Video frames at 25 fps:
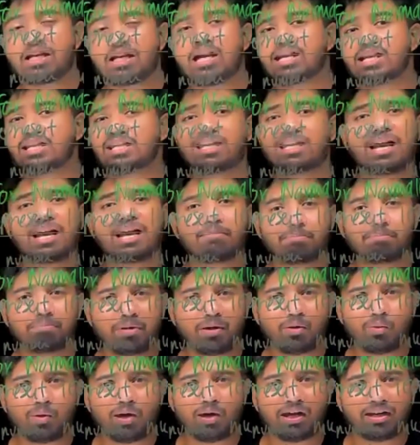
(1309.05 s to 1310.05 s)
Number
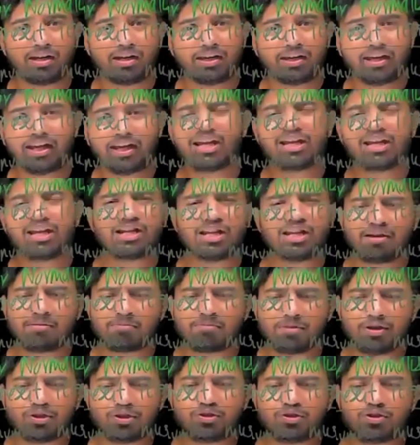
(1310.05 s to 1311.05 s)
1, any
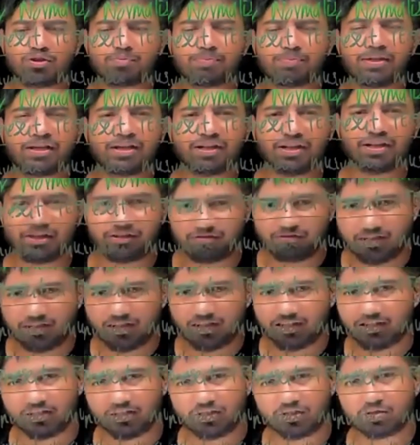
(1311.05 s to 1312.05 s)
number should be
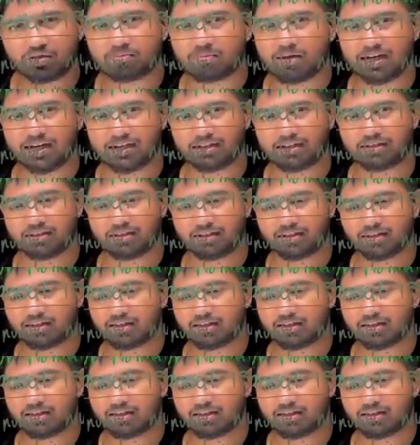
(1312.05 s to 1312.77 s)
converted into binary.